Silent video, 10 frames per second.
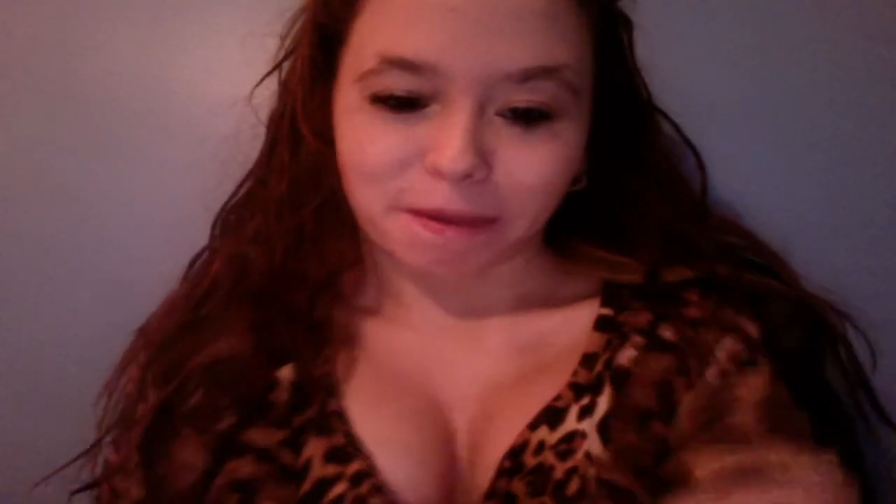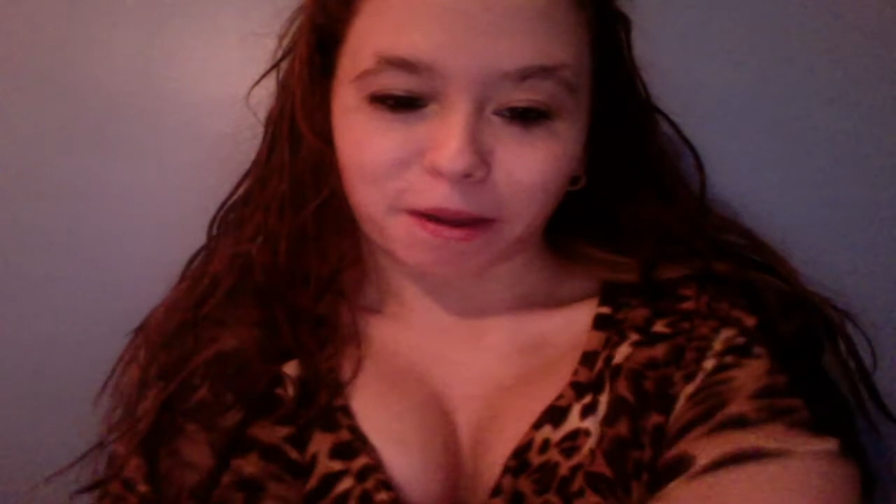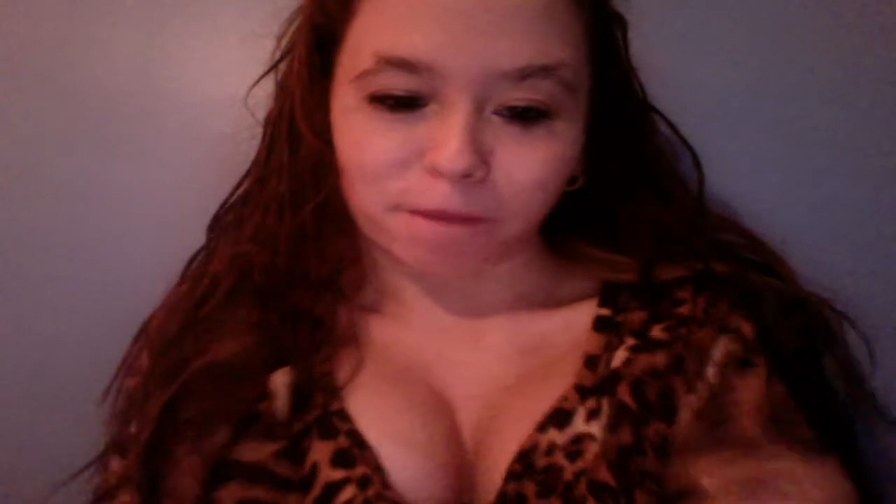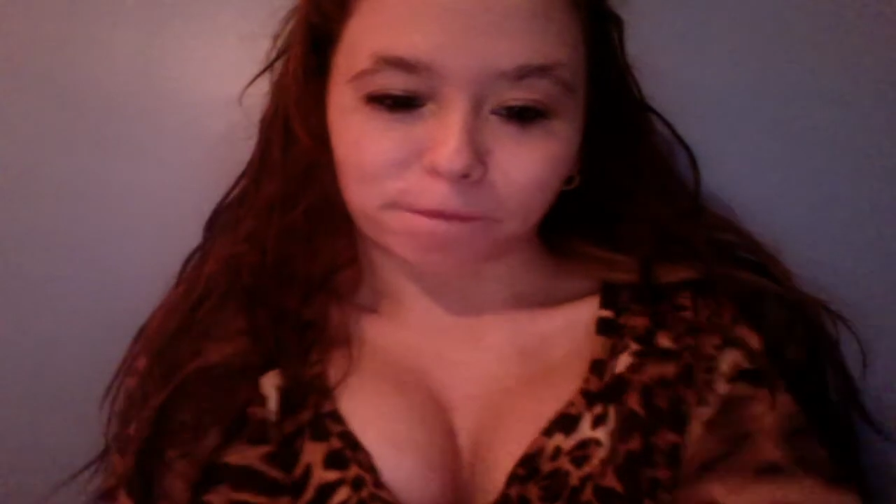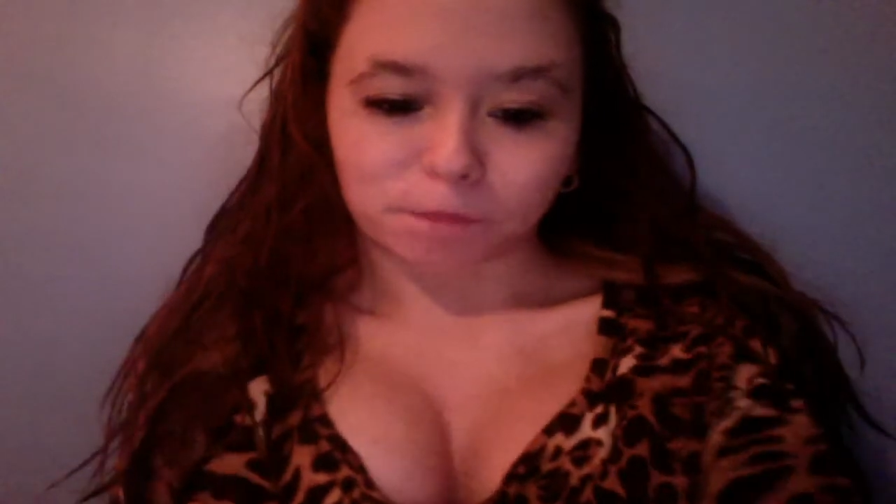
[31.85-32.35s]

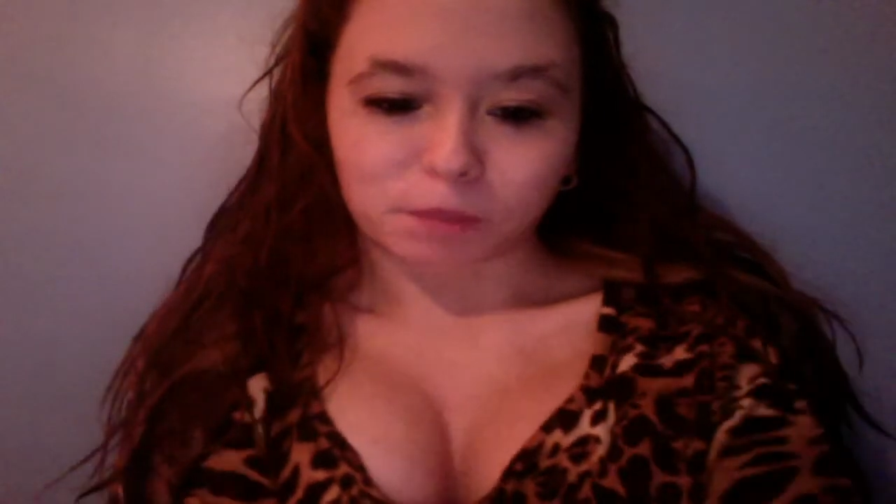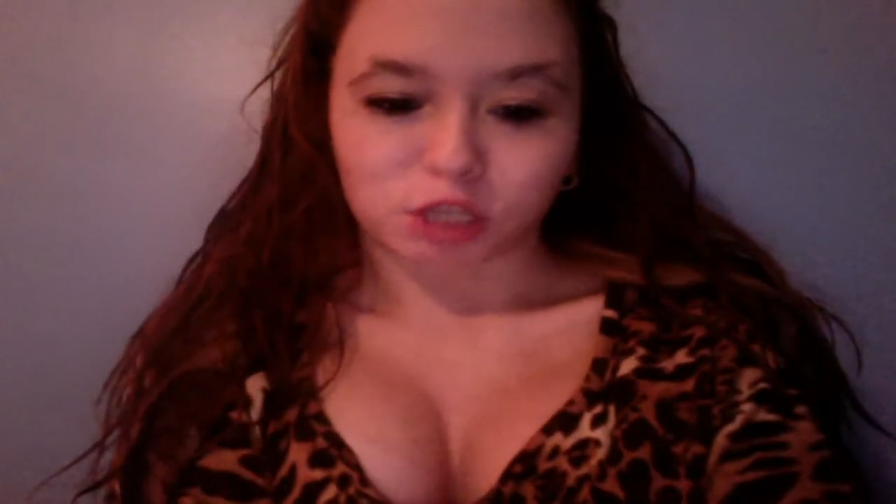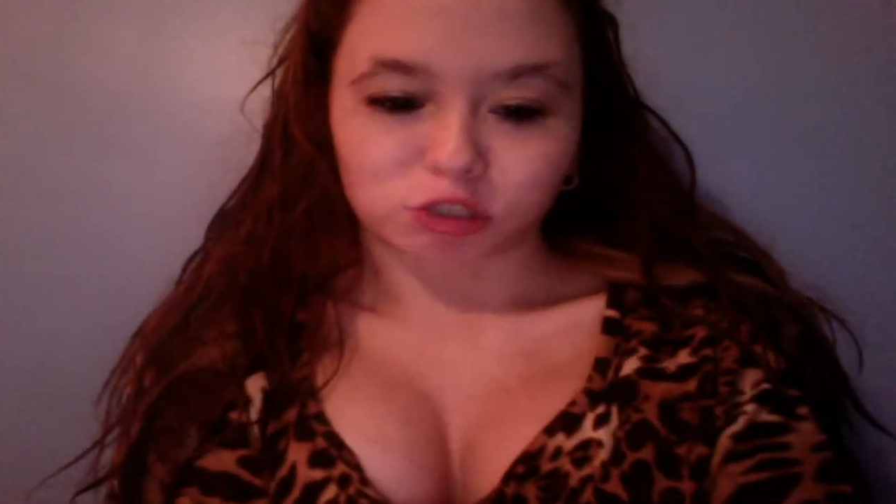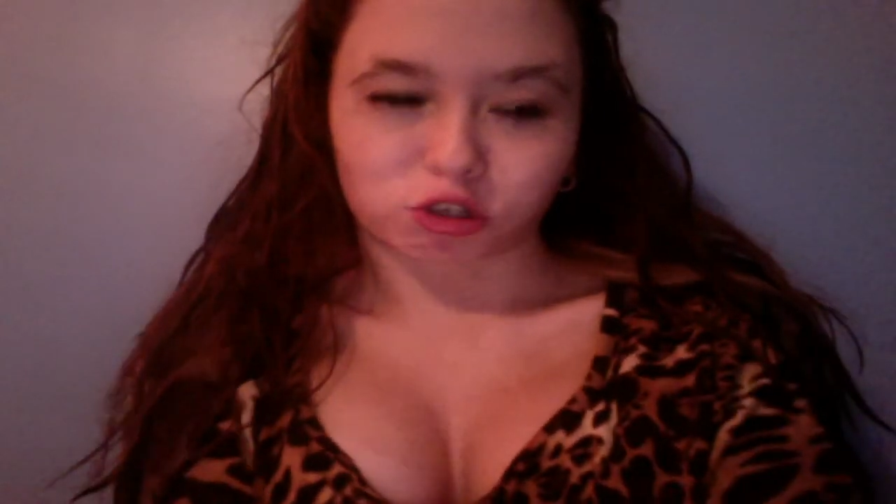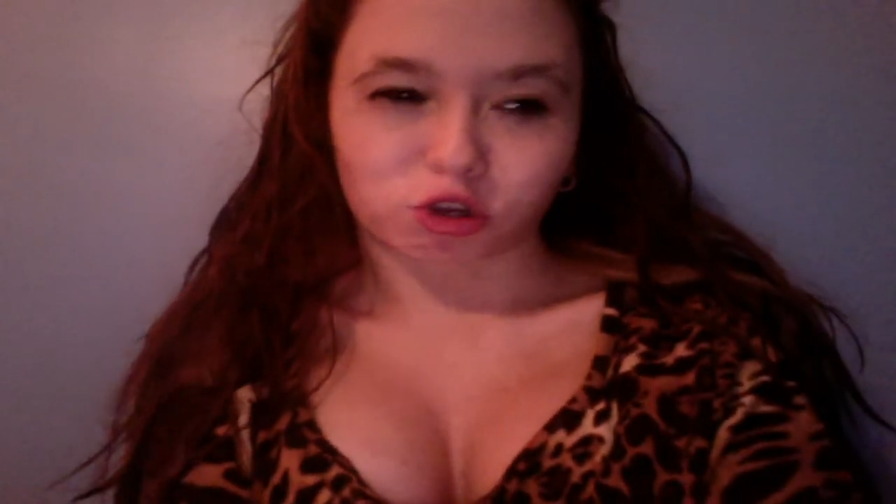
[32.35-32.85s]
Um,
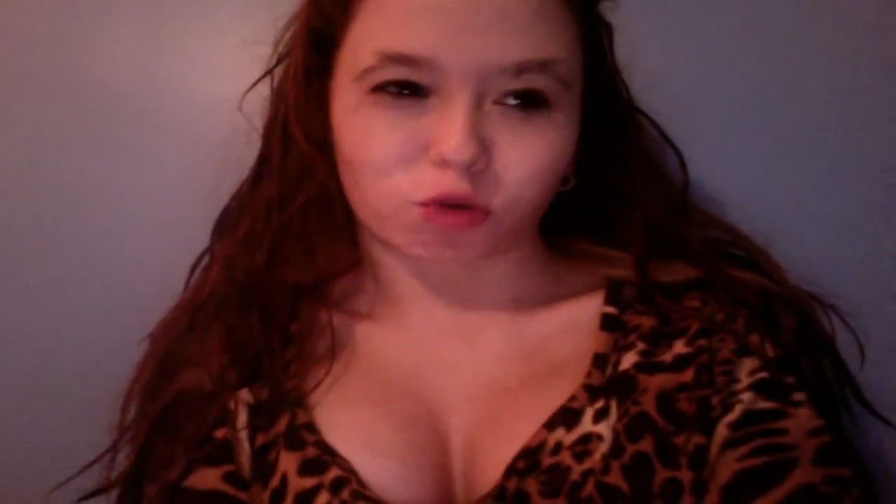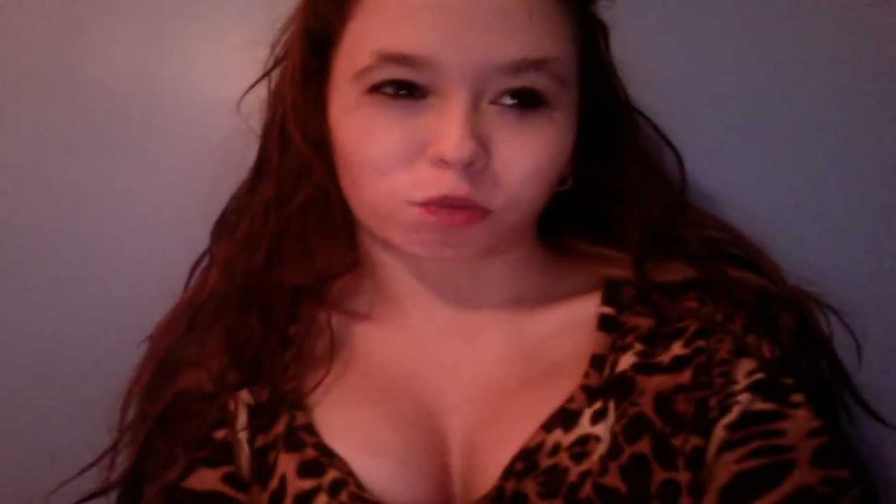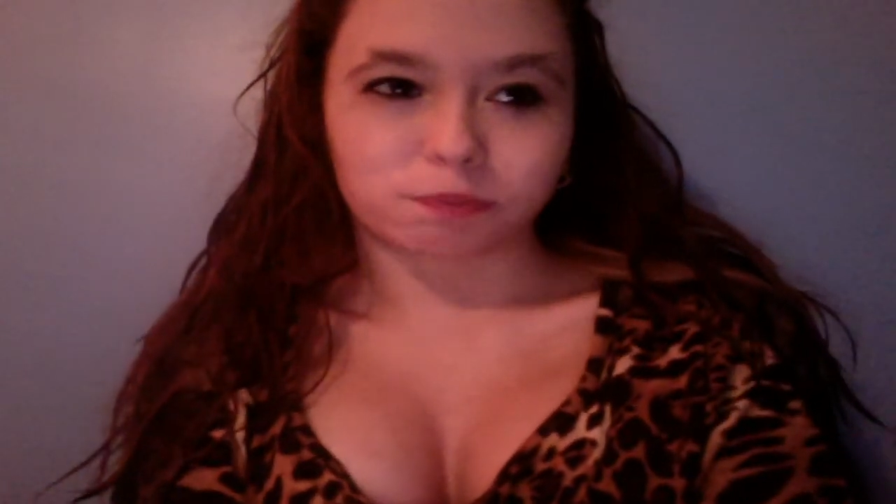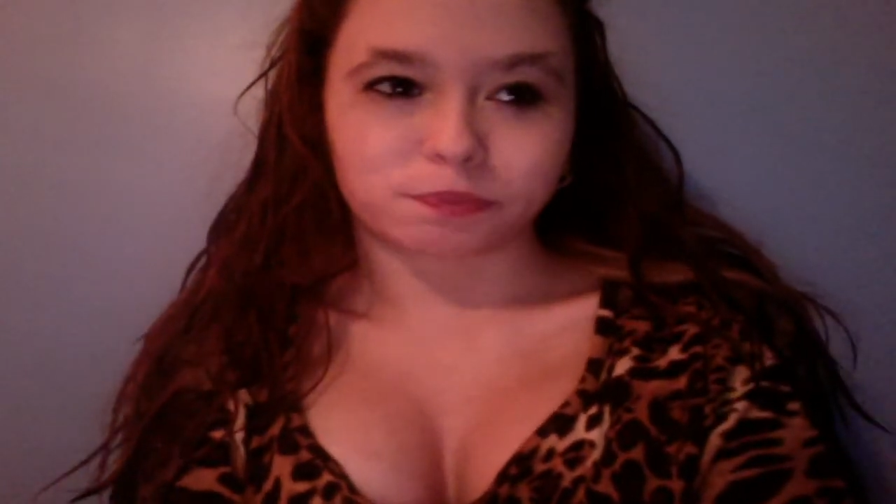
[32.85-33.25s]
so